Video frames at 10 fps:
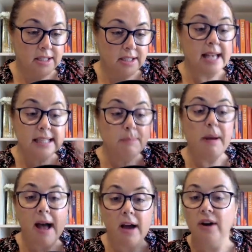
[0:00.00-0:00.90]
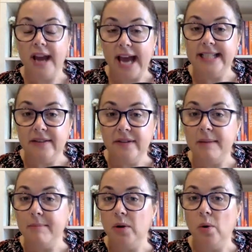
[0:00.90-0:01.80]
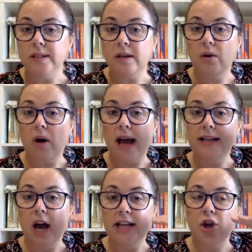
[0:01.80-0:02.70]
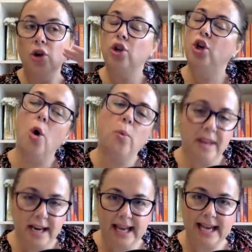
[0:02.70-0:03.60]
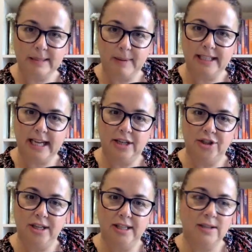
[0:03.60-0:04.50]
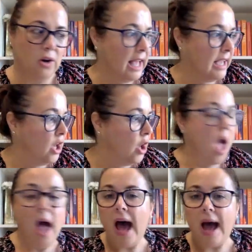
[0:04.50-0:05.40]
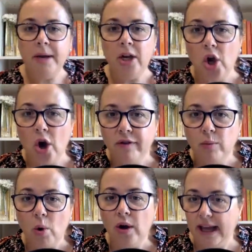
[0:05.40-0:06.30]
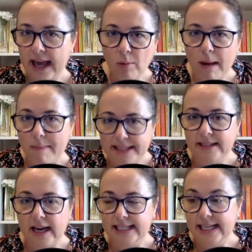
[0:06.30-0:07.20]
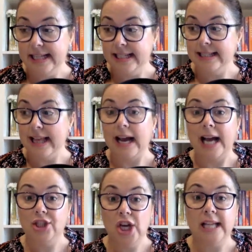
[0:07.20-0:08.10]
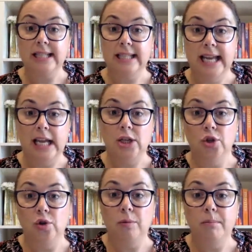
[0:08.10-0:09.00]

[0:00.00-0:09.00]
does spark creativity, but also I don't go with any expectation. It's not like I go, I'm going to go for a walk and get all my best ideas. It's like I just need to